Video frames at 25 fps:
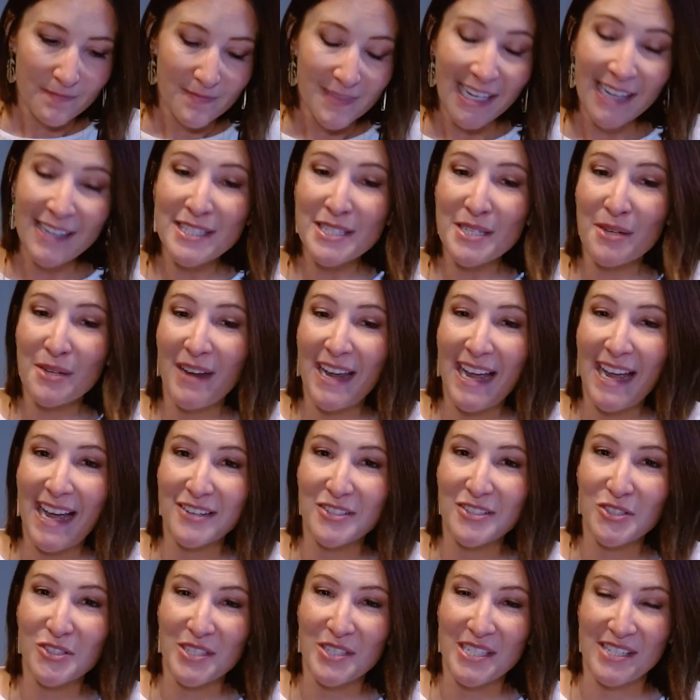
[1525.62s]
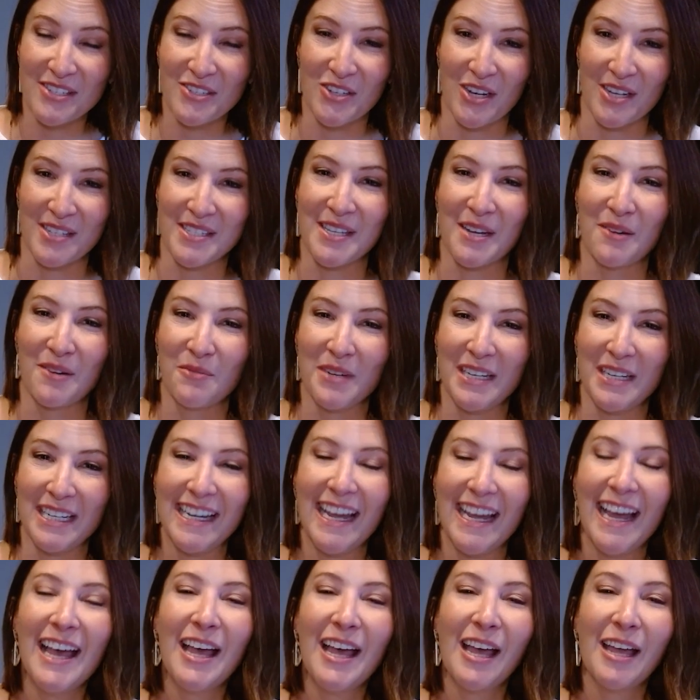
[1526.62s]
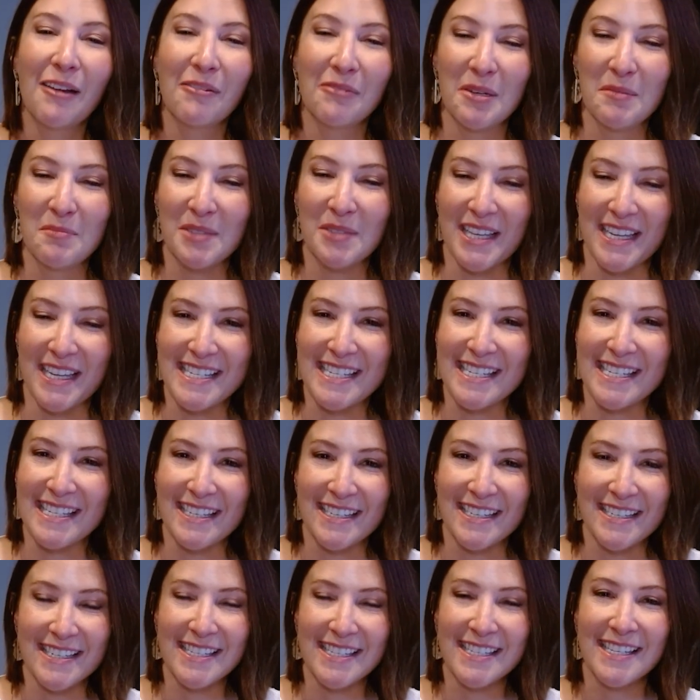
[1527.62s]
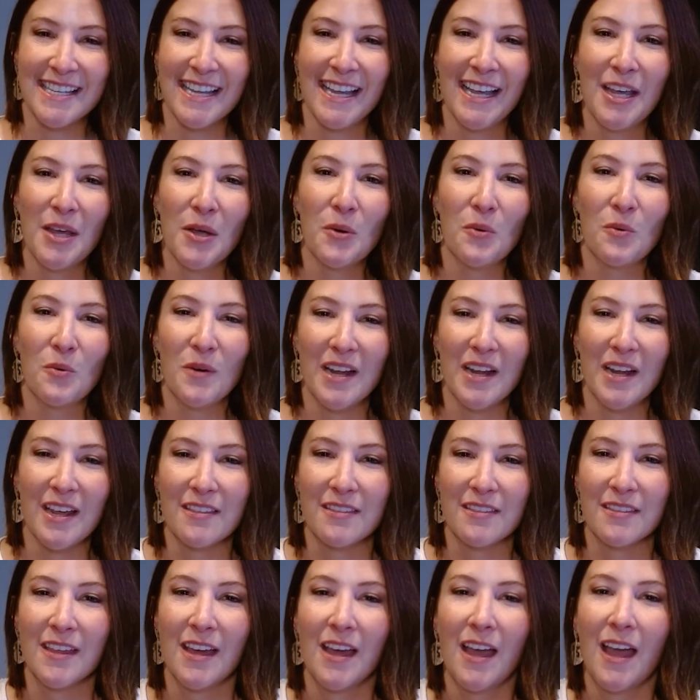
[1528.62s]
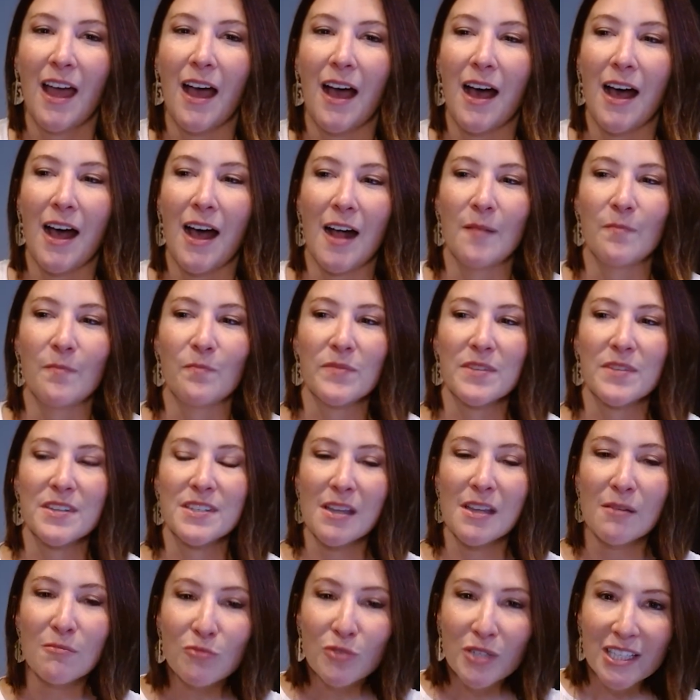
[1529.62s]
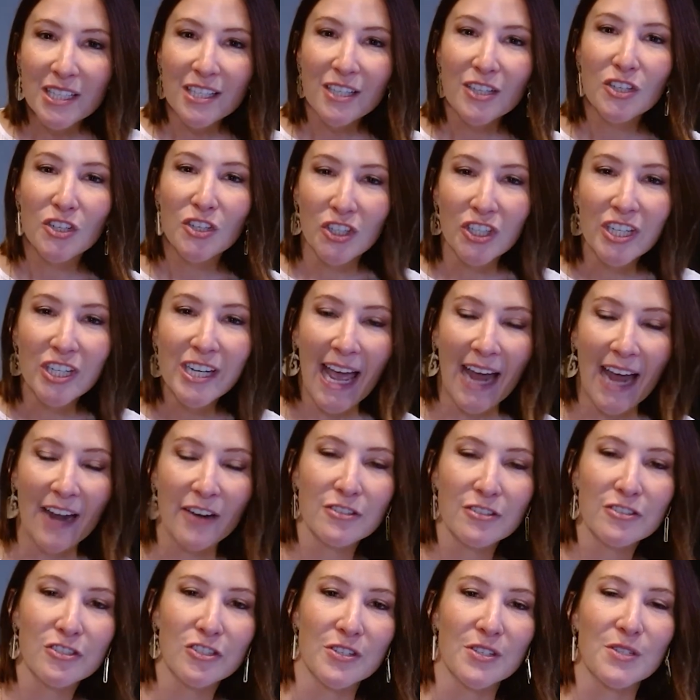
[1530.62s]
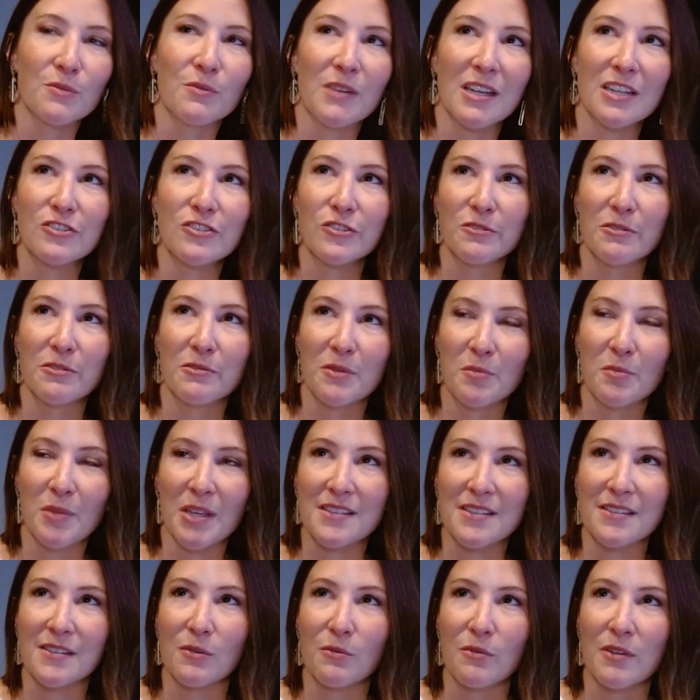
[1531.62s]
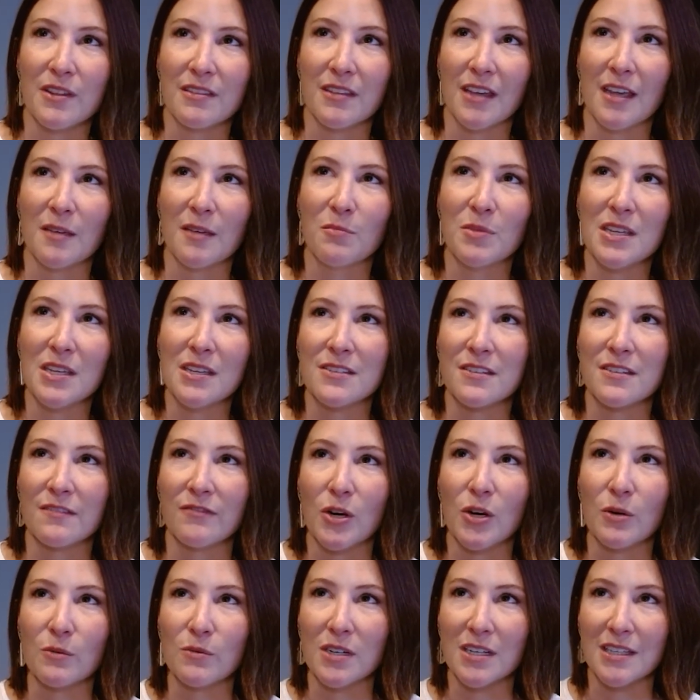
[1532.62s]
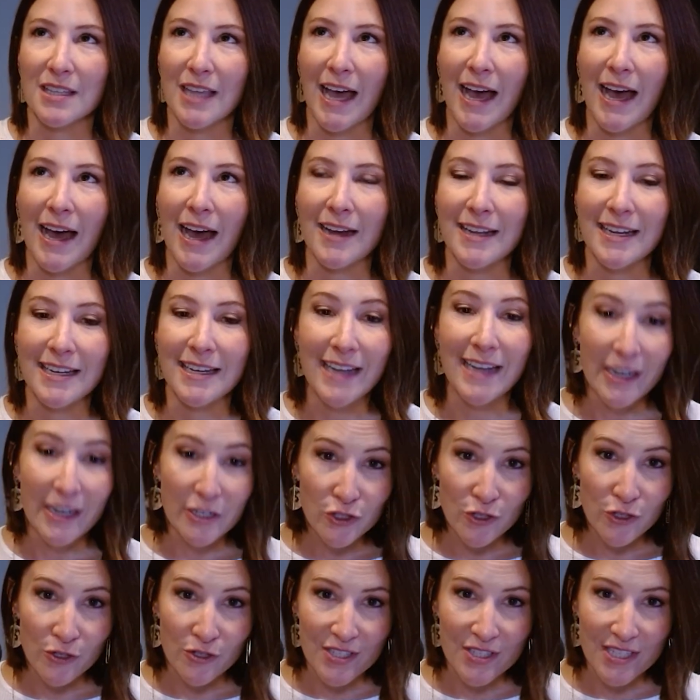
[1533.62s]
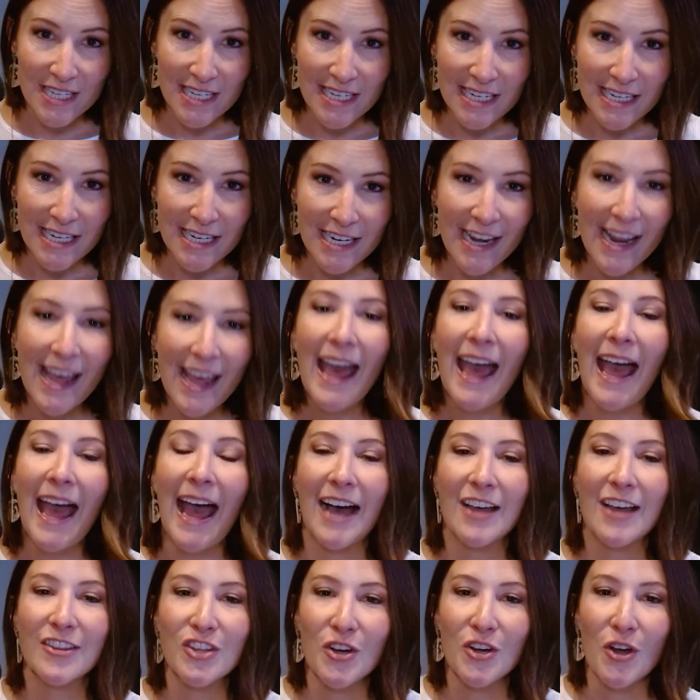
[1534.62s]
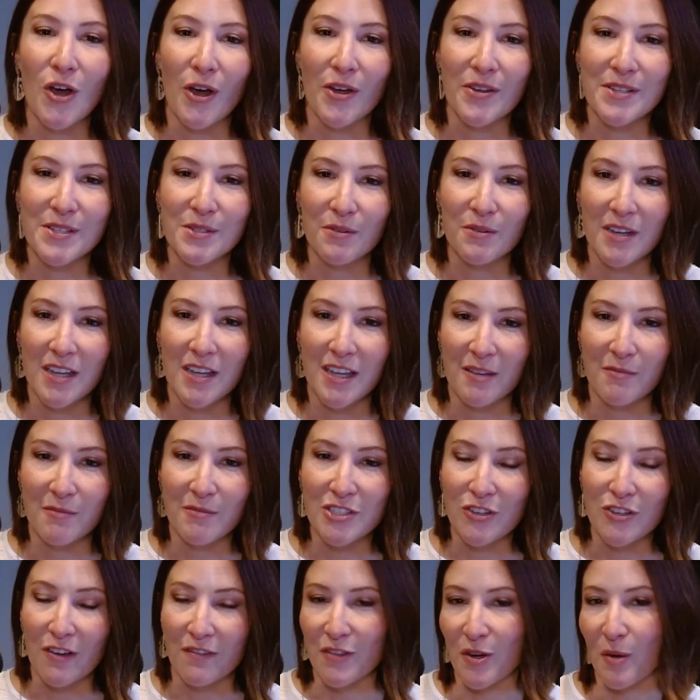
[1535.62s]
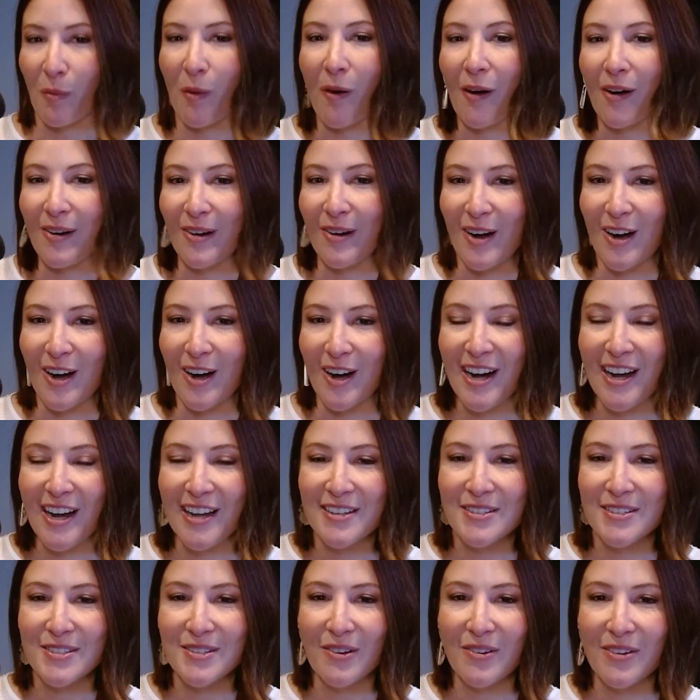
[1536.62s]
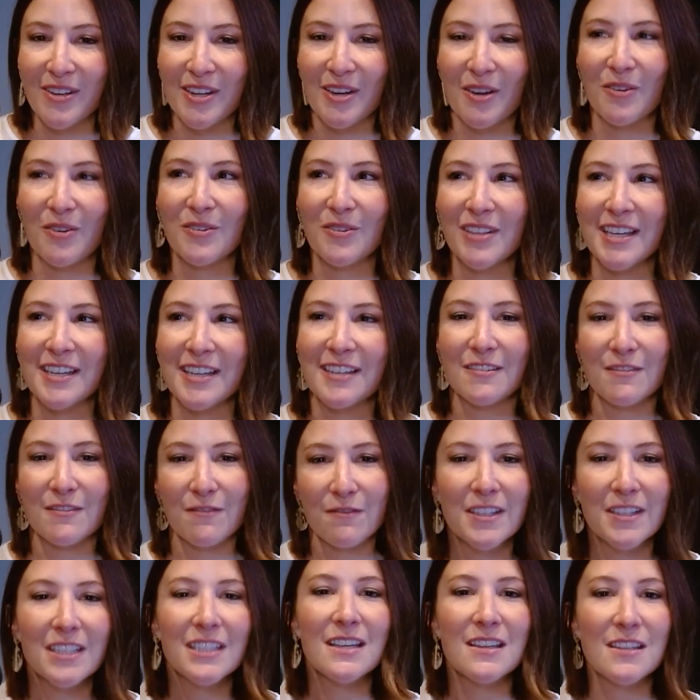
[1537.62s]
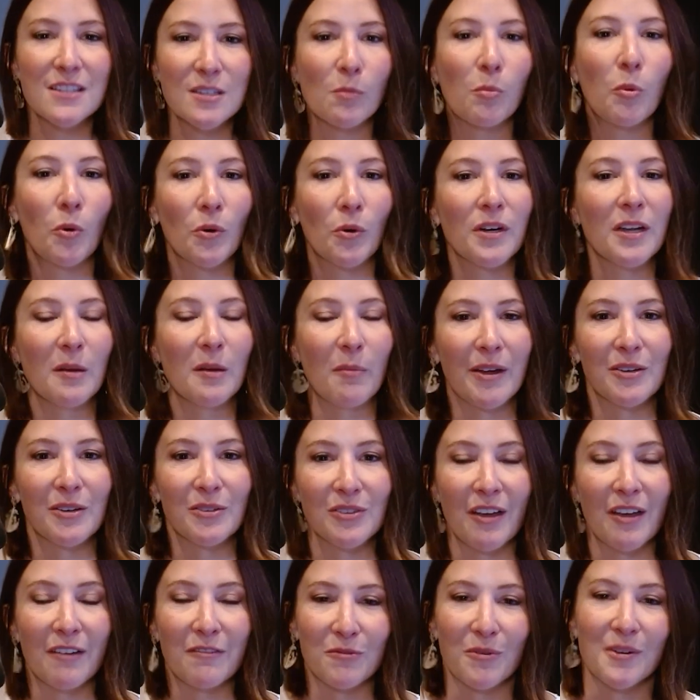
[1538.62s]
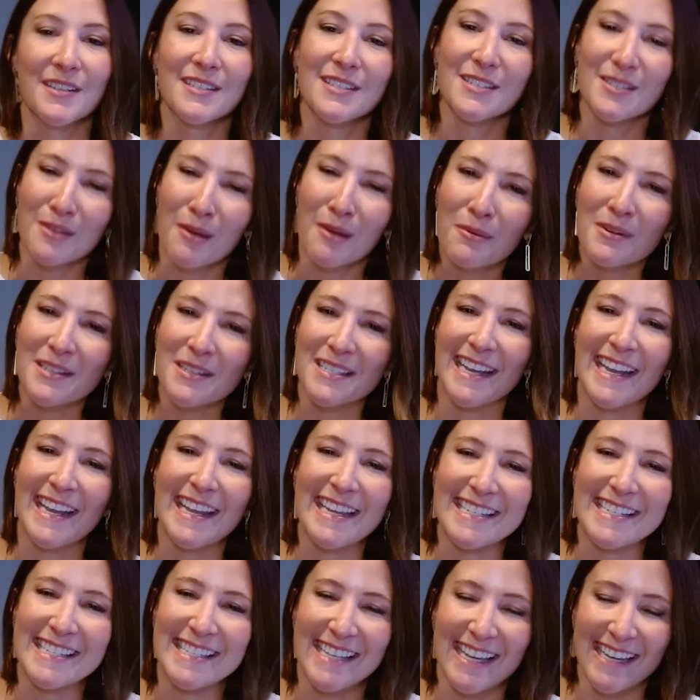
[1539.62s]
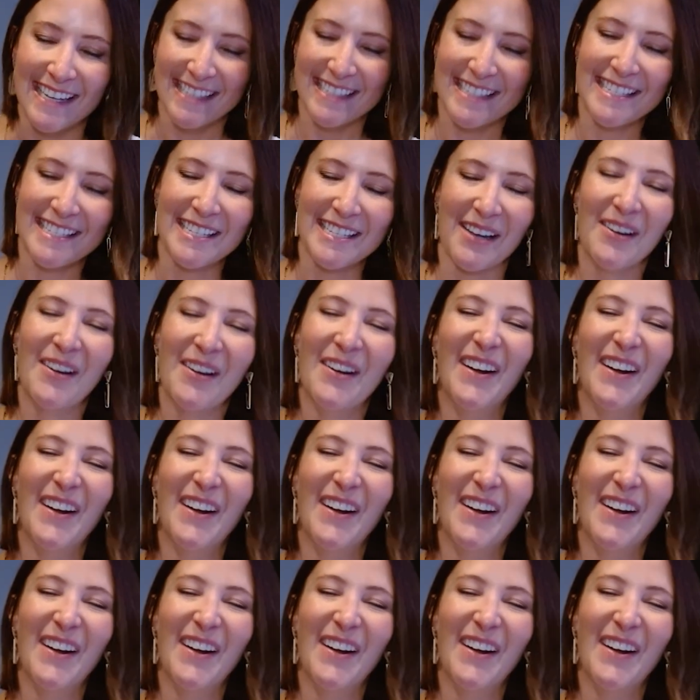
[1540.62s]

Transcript: And so I actually suggested we replace this with some really good energy. So we actually replaced it with a piece of artwork that had a nature scene and then also an image of their partner. So, like feeling supported by your loved ones is always a nice thing. So